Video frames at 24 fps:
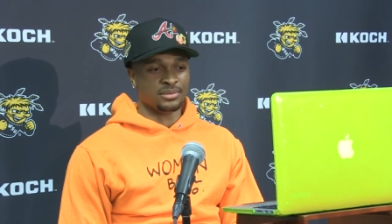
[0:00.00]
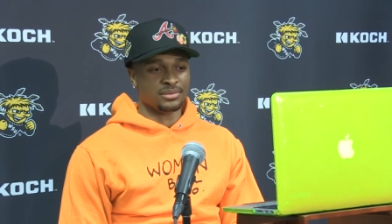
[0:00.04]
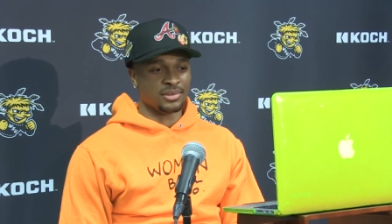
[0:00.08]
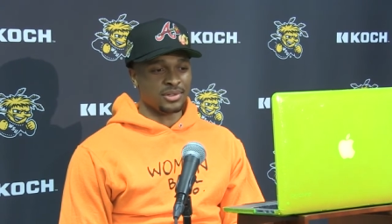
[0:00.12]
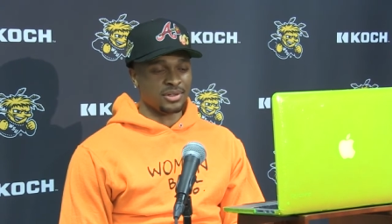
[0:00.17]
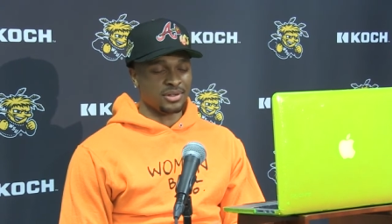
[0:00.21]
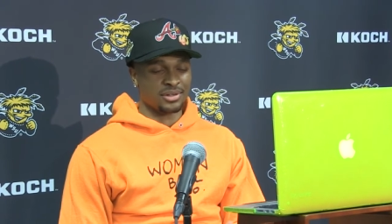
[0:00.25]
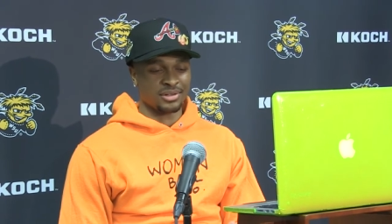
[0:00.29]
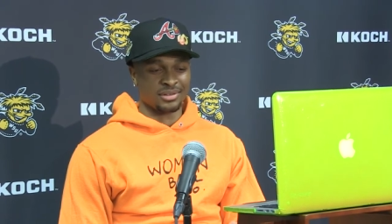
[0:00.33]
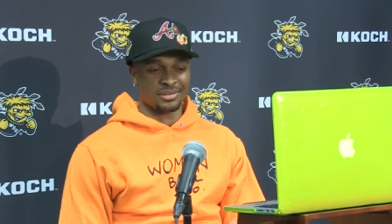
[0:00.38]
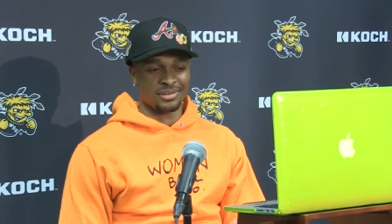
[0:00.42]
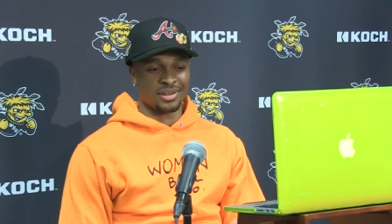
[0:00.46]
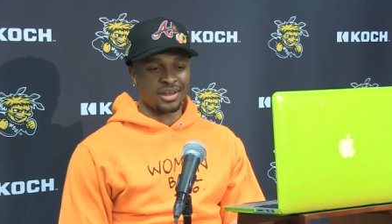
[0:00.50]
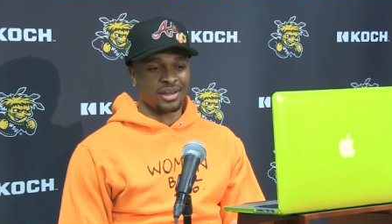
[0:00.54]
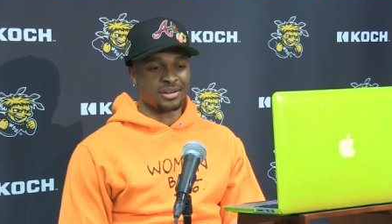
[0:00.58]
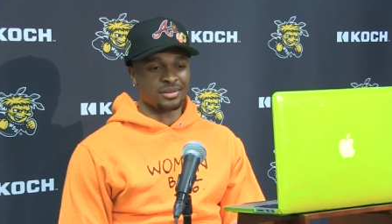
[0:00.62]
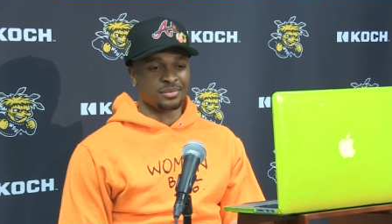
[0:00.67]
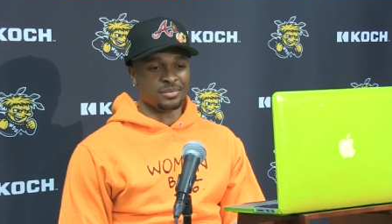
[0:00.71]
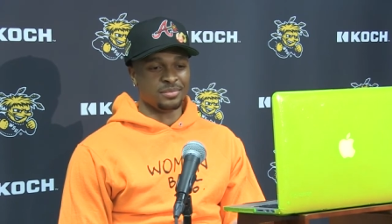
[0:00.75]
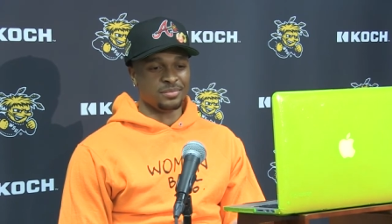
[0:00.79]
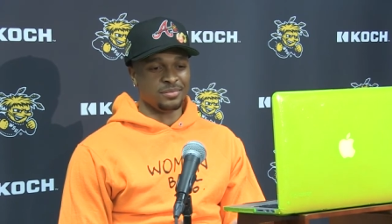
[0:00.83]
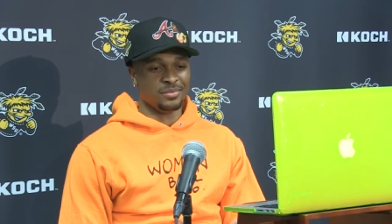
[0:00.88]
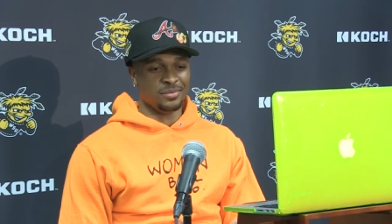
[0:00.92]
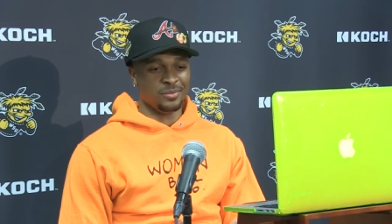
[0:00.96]
There are a lot
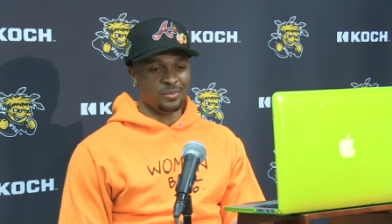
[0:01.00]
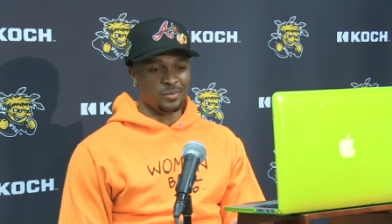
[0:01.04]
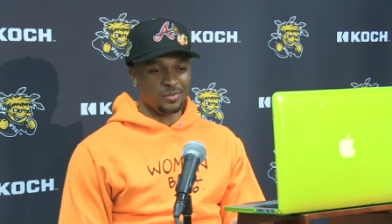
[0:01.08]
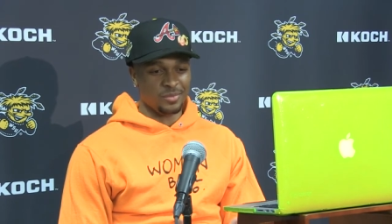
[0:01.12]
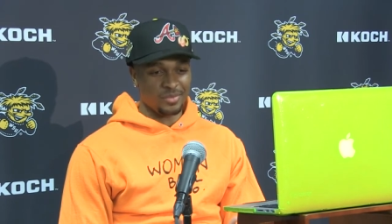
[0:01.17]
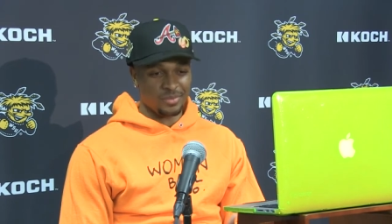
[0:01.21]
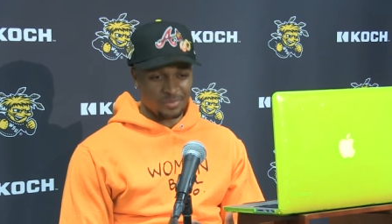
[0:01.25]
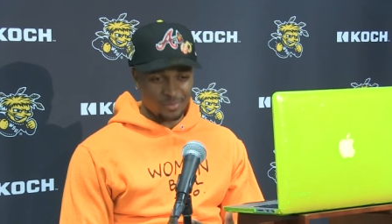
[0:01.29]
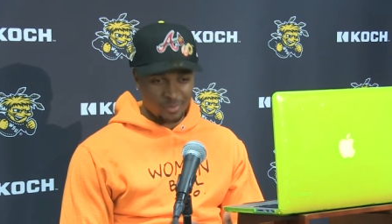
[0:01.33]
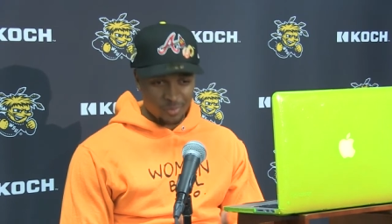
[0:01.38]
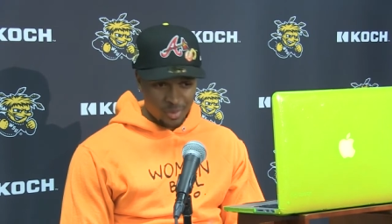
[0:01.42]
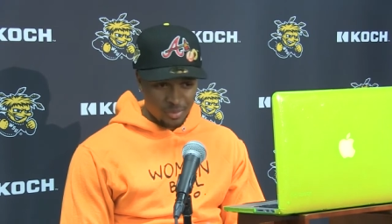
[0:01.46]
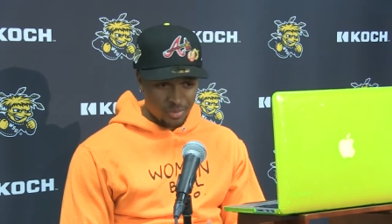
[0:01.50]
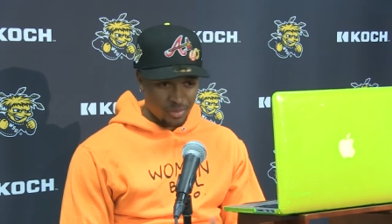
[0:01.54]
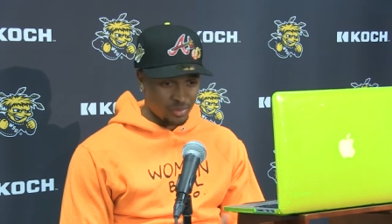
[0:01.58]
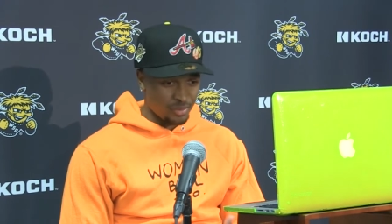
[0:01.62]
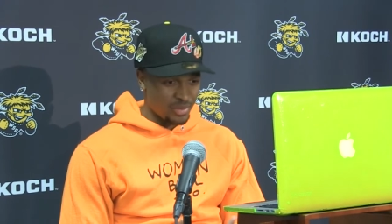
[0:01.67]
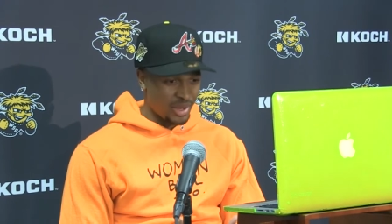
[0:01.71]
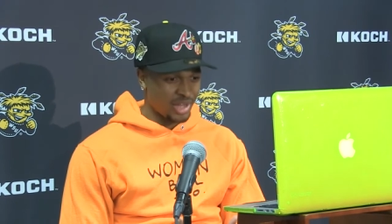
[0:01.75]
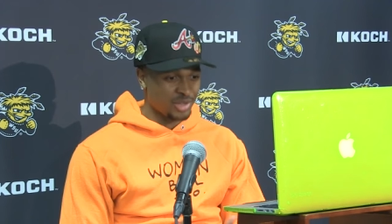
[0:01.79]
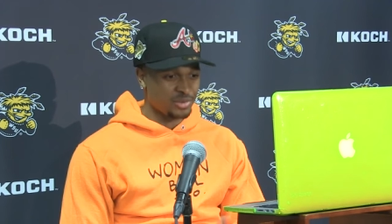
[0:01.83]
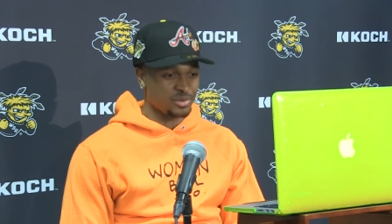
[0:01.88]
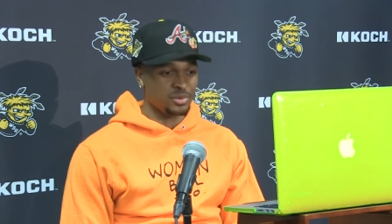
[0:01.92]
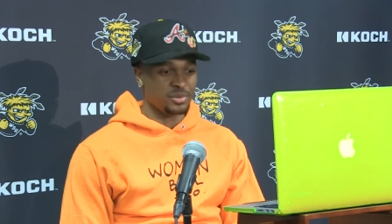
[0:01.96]
of women
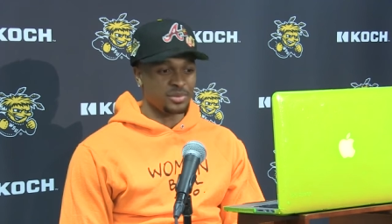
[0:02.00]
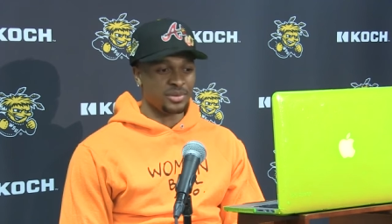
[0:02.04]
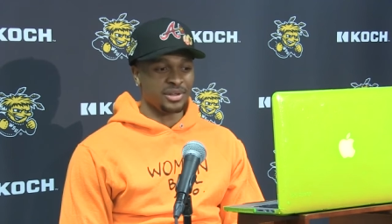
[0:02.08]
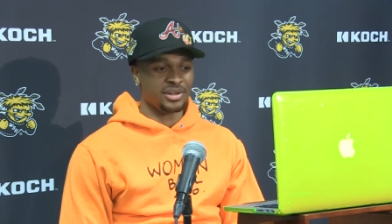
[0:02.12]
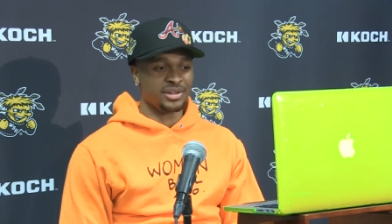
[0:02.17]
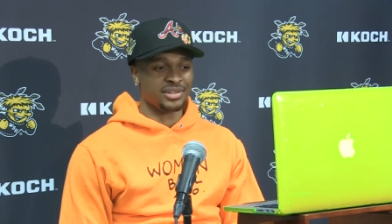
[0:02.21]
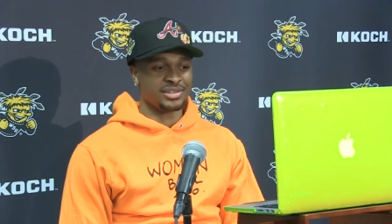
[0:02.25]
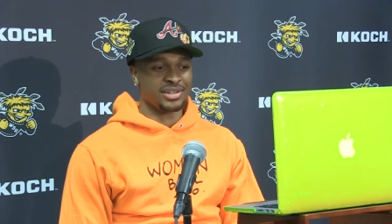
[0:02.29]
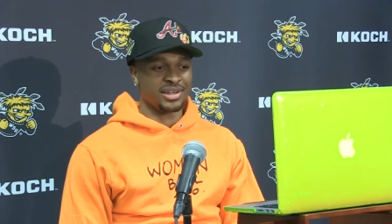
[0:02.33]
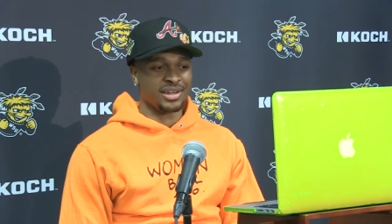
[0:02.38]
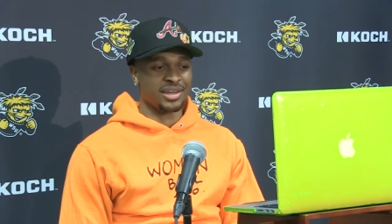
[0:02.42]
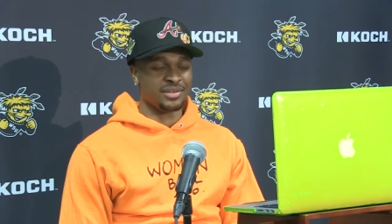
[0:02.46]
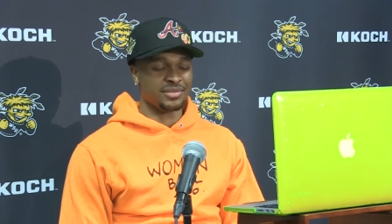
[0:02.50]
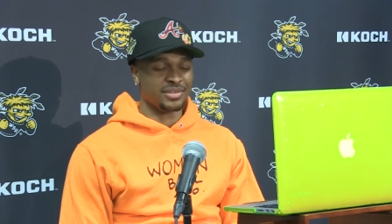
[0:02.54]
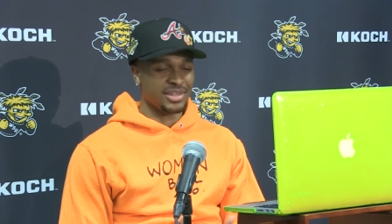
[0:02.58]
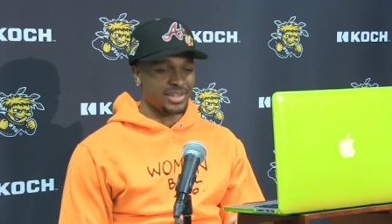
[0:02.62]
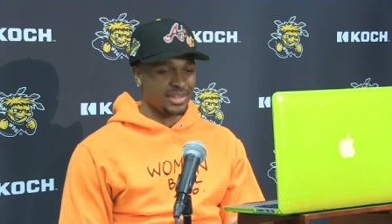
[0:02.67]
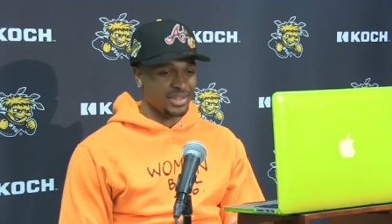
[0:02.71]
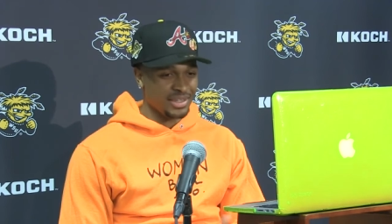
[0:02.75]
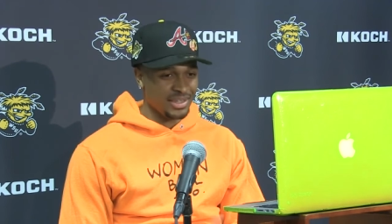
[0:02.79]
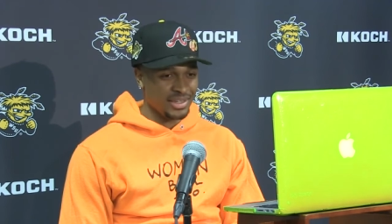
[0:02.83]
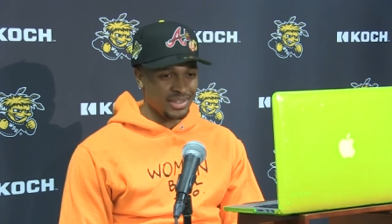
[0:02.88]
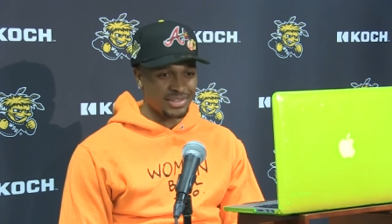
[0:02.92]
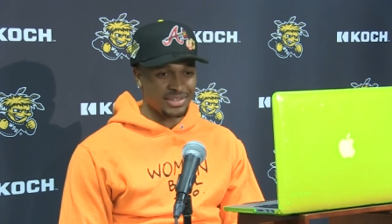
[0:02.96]
basketball players that have
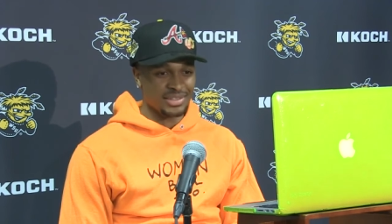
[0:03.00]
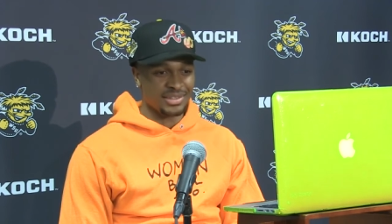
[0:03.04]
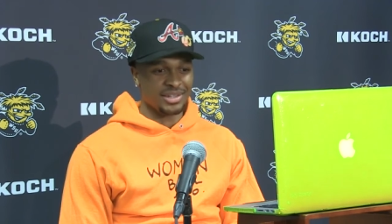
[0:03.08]
kids,